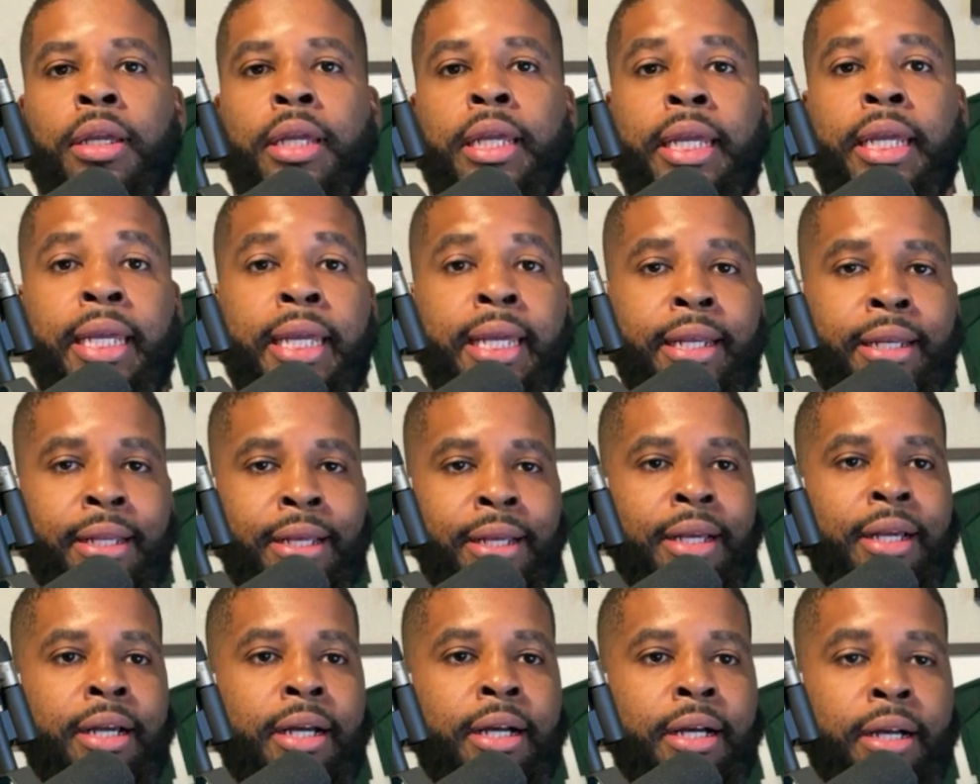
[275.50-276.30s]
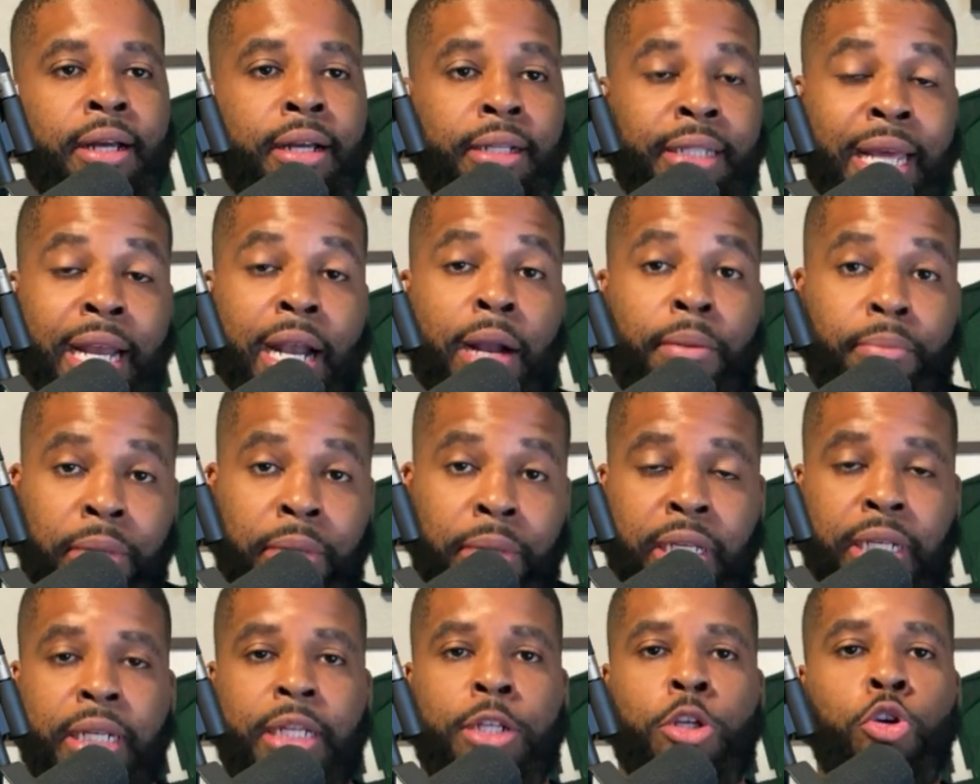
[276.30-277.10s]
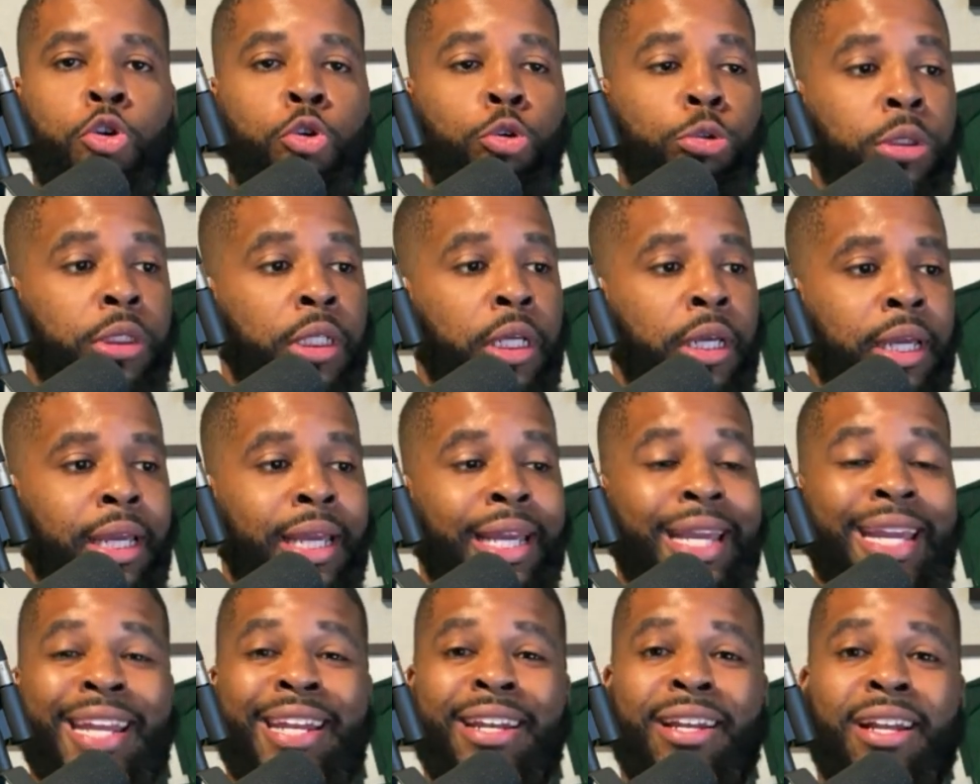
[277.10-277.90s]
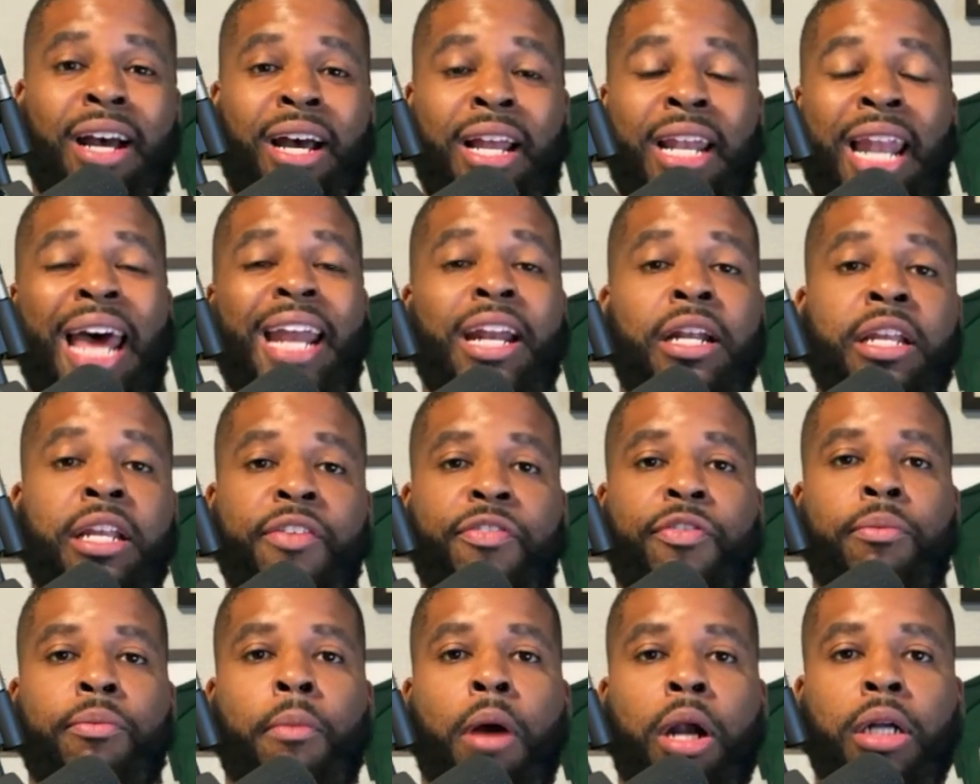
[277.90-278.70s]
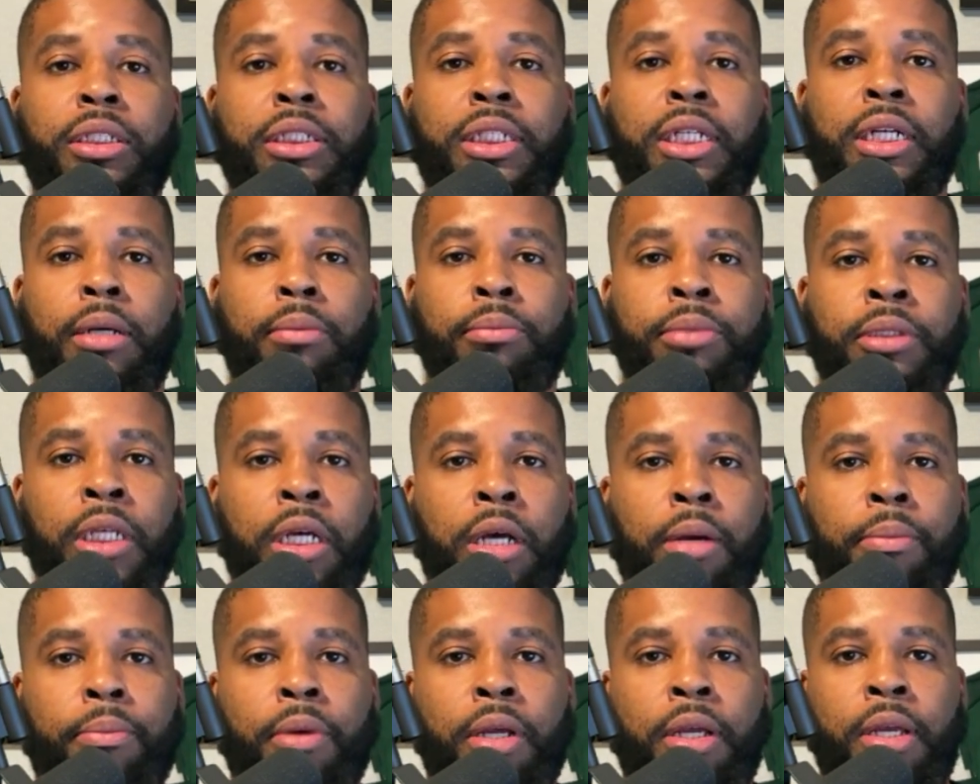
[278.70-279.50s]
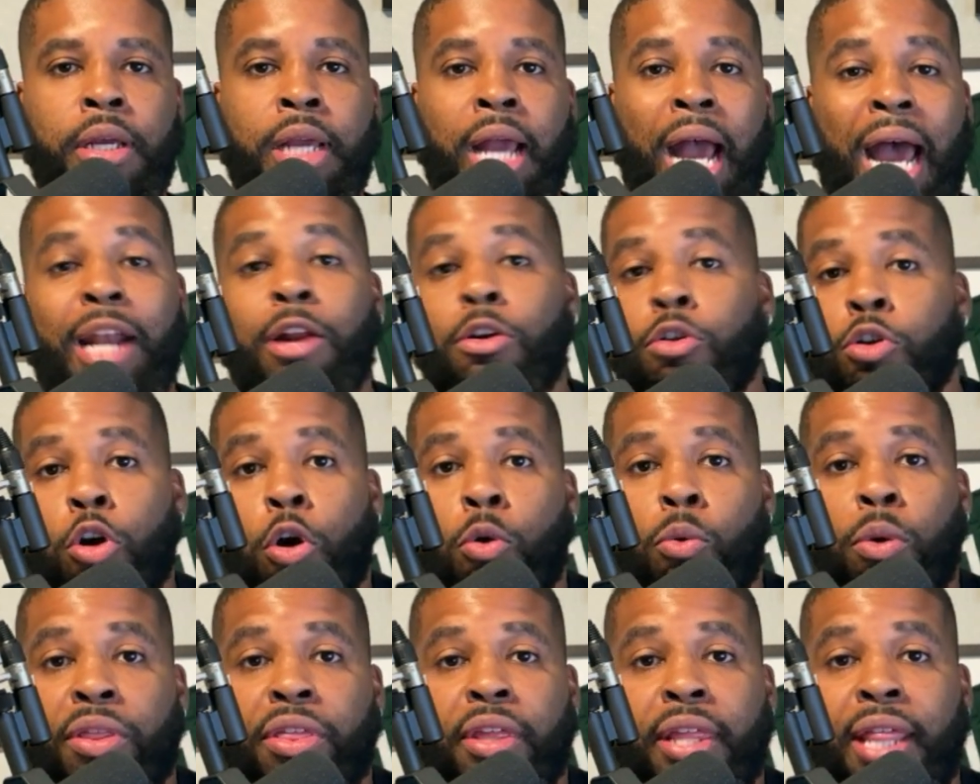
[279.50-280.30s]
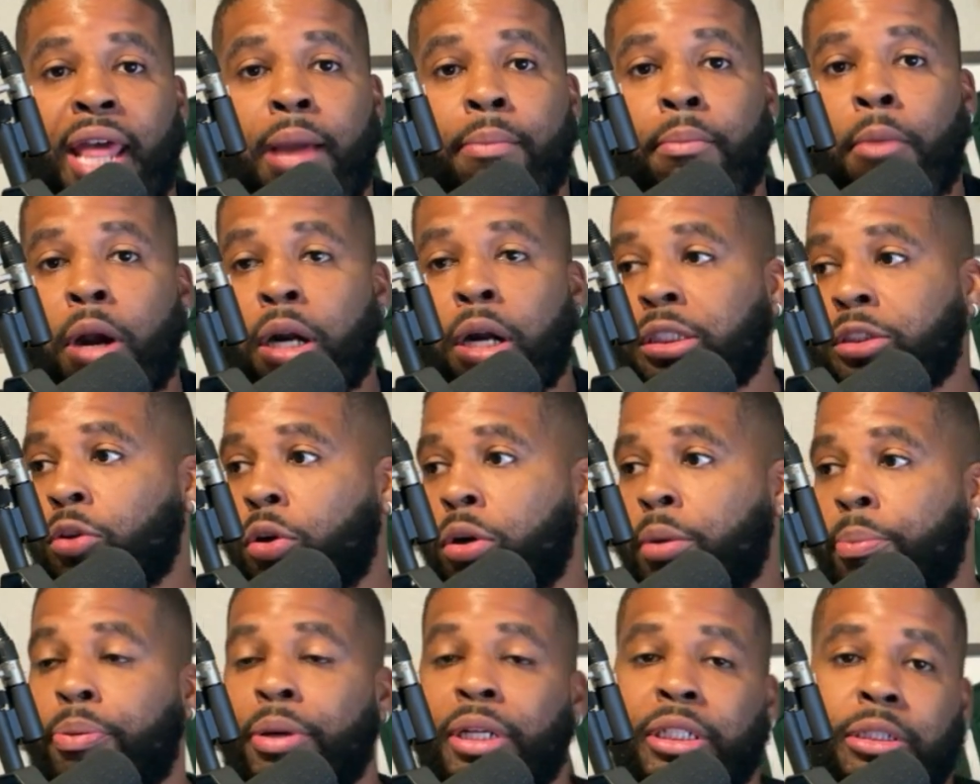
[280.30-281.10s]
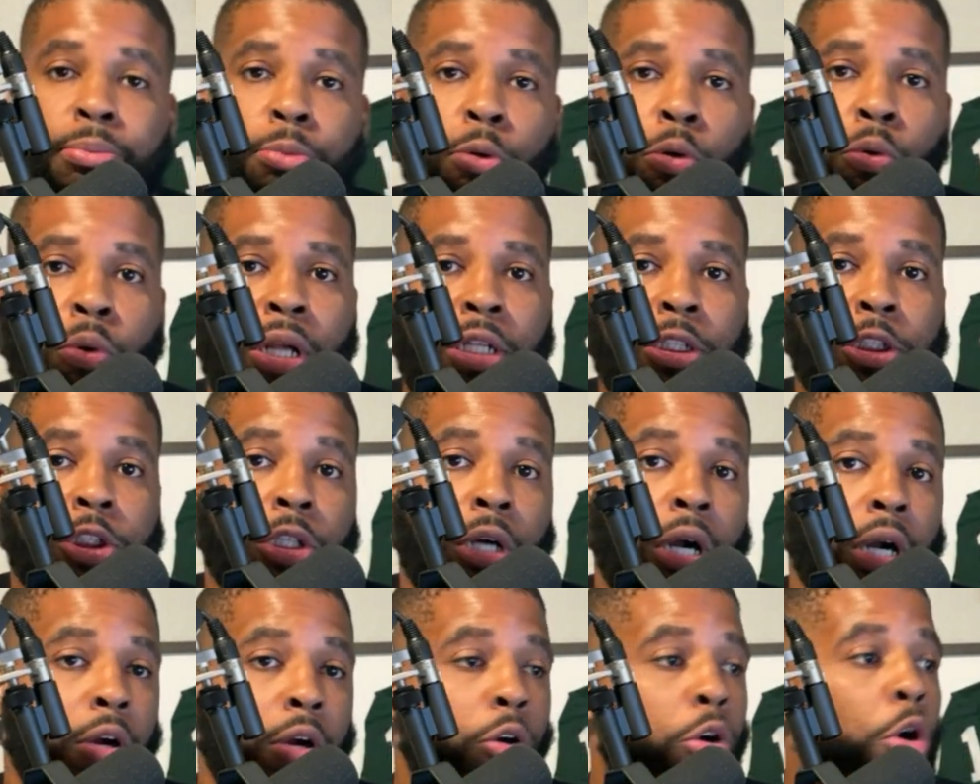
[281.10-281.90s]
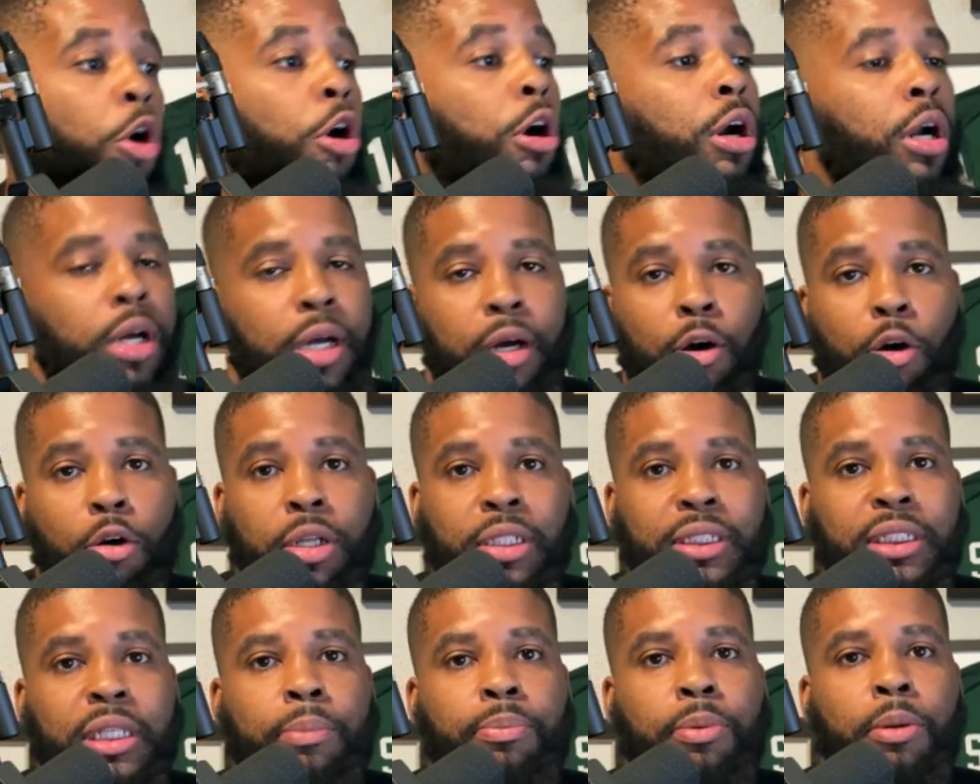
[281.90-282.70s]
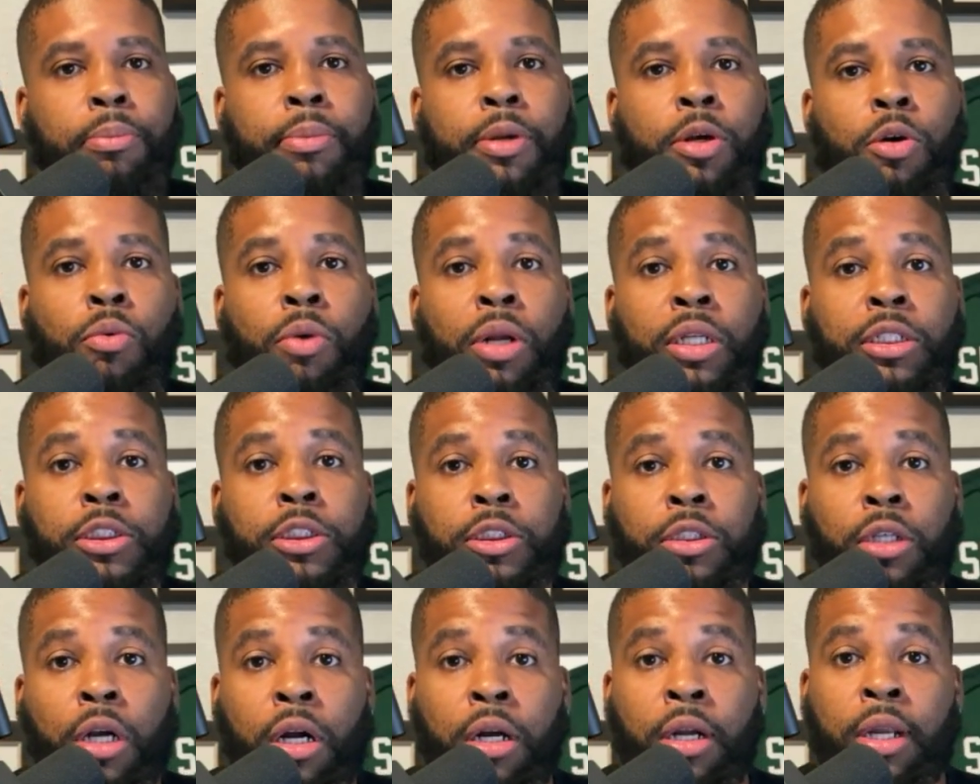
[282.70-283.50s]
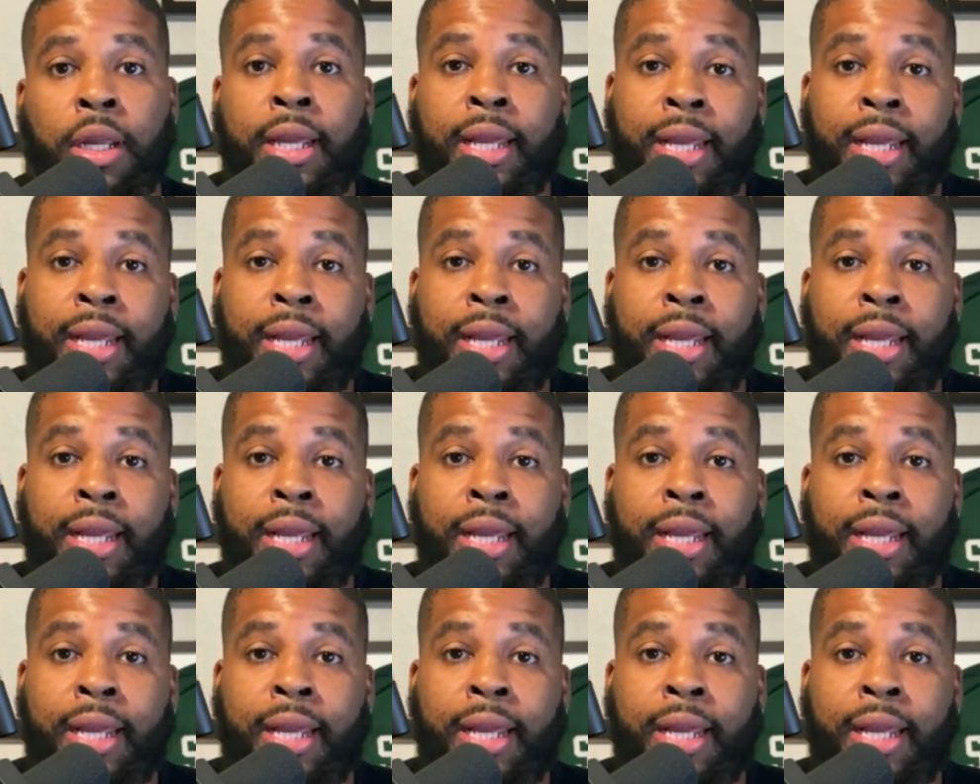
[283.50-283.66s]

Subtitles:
in that I'm looking to use in a lot of different marks comes up, I don't know whether that mark is on a principal registrar or on a supplemental registrar.